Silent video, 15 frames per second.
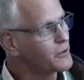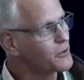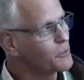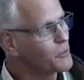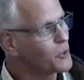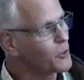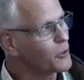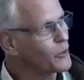the
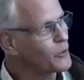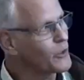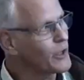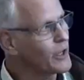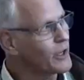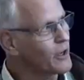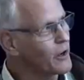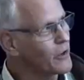middle of the
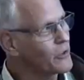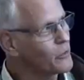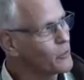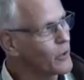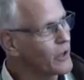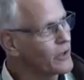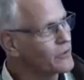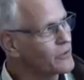day,
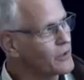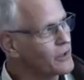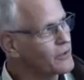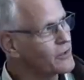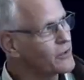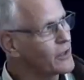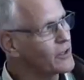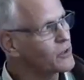otherwise it
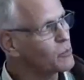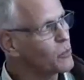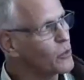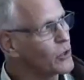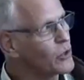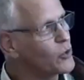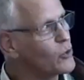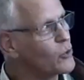stays
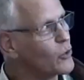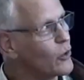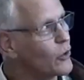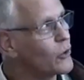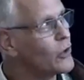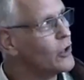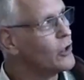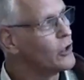pretty
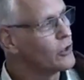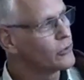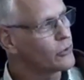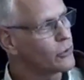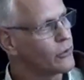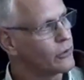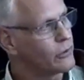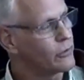cool.
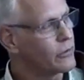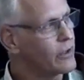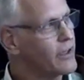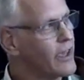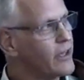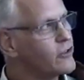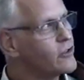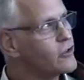So the
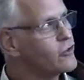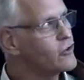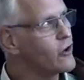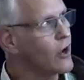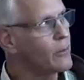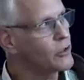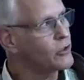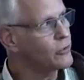canyon
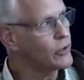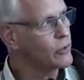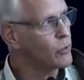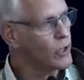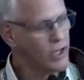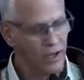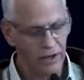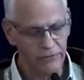geometry
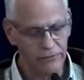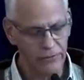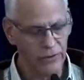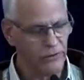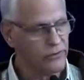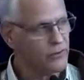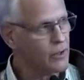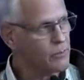we have for
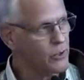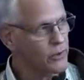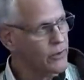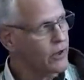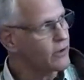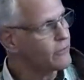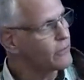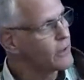the summer
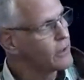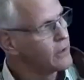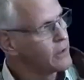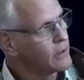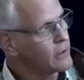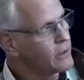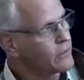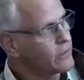there
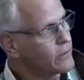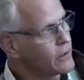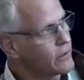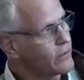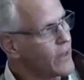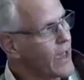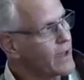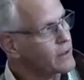
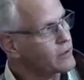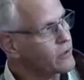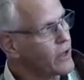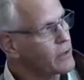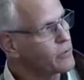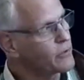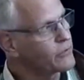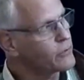in that
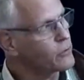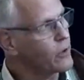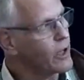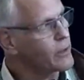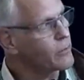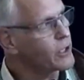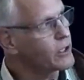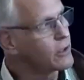type of
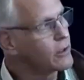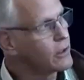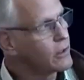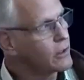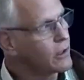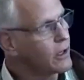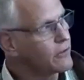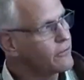climate
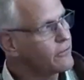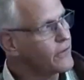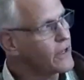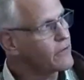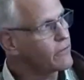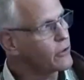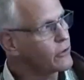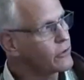
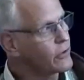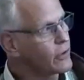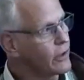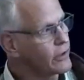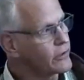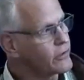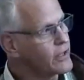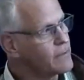favors
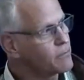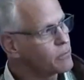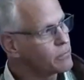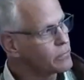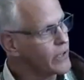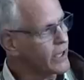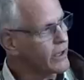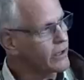a
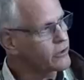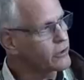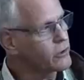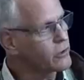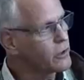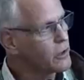deep canyon,